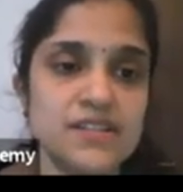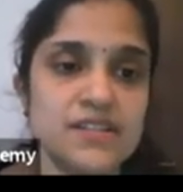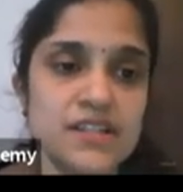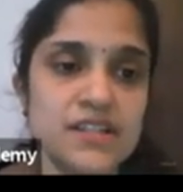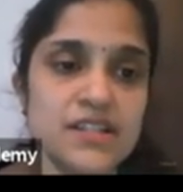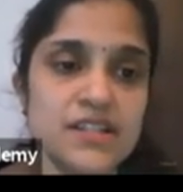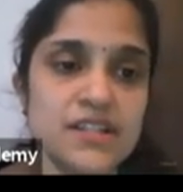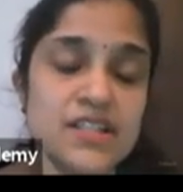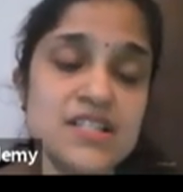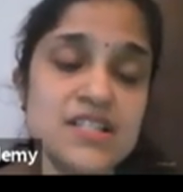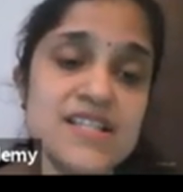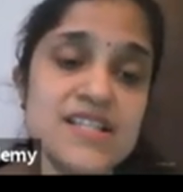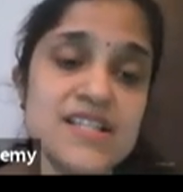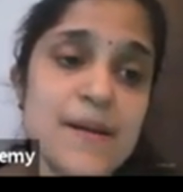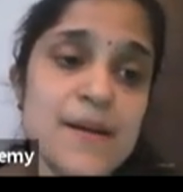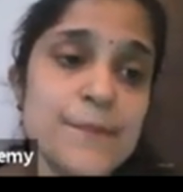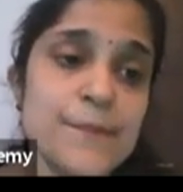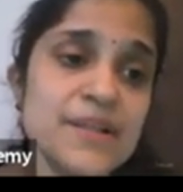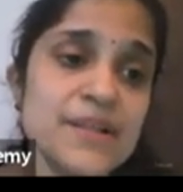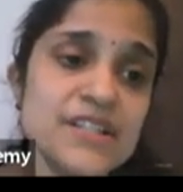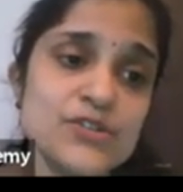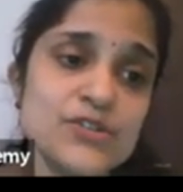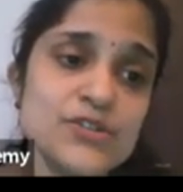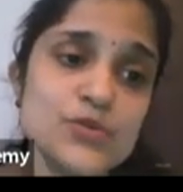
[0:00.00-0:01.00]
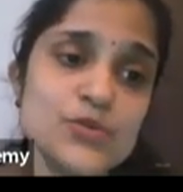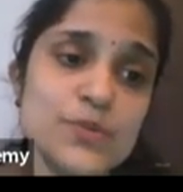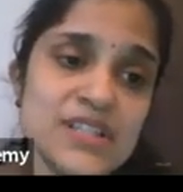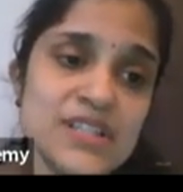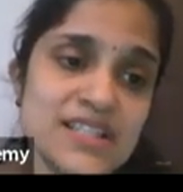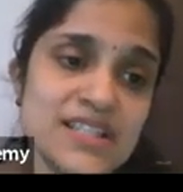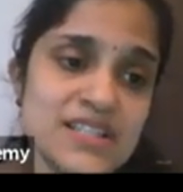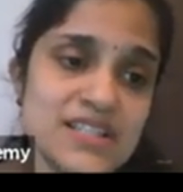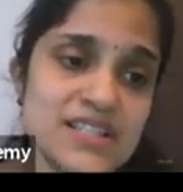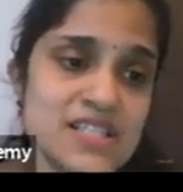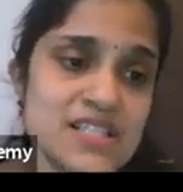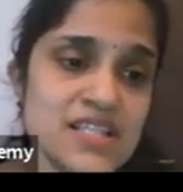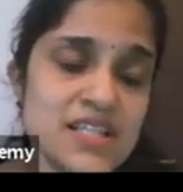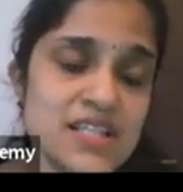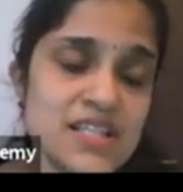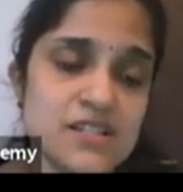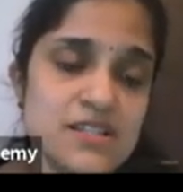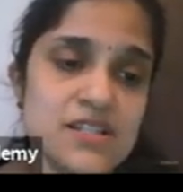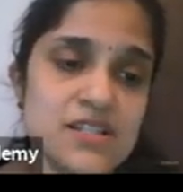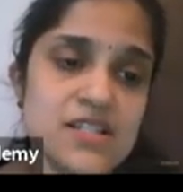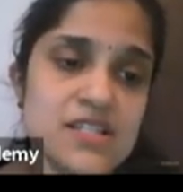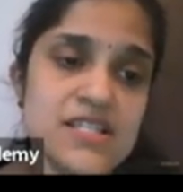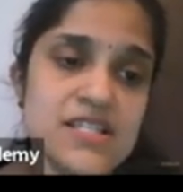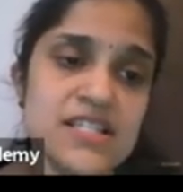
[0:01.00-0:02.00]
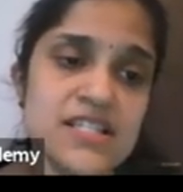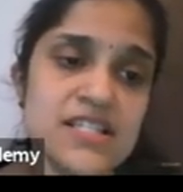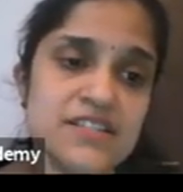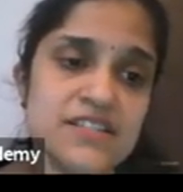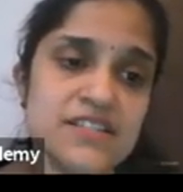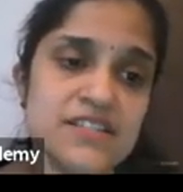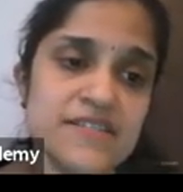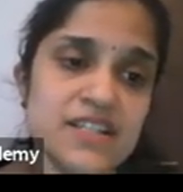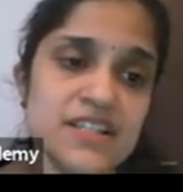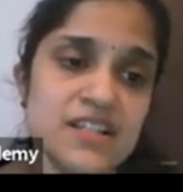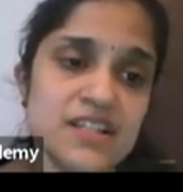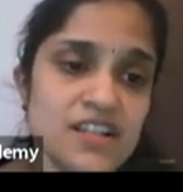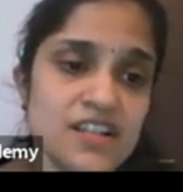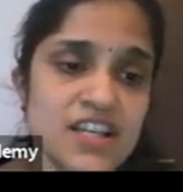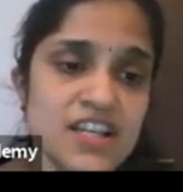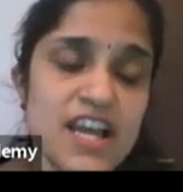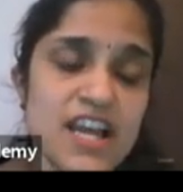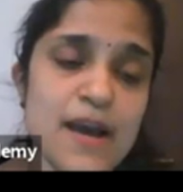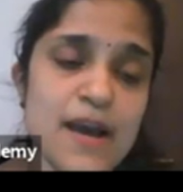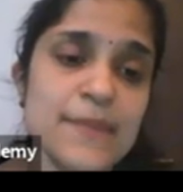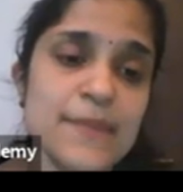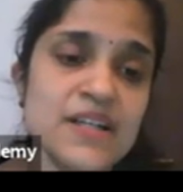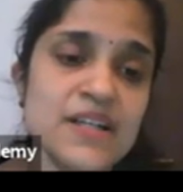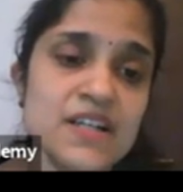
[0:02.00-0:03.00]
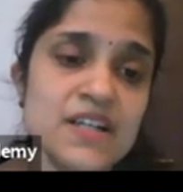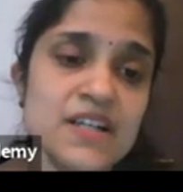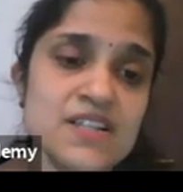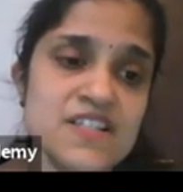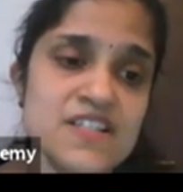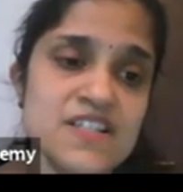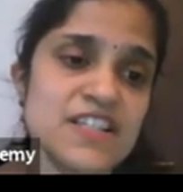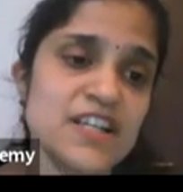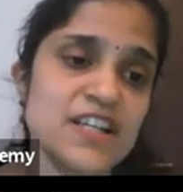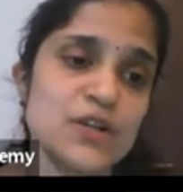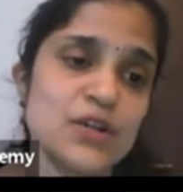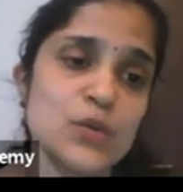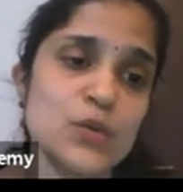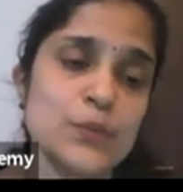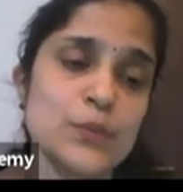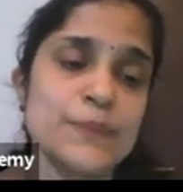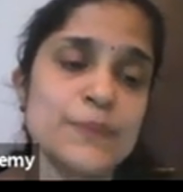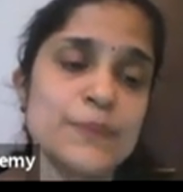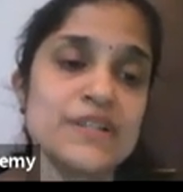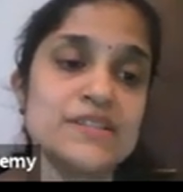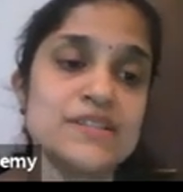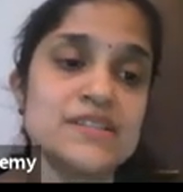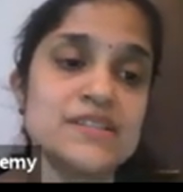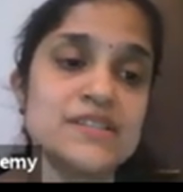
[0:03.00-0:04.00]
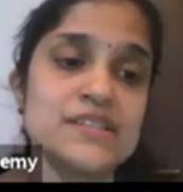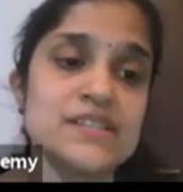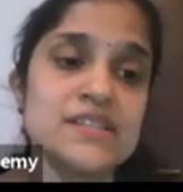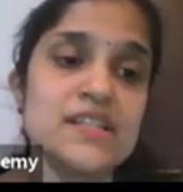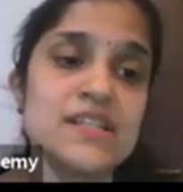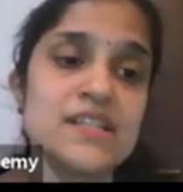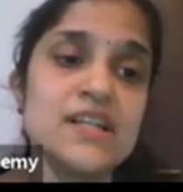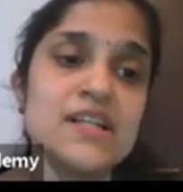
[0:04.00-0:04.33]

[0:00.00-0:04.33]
an example could be, let's say, a CCTV cameras and equipments.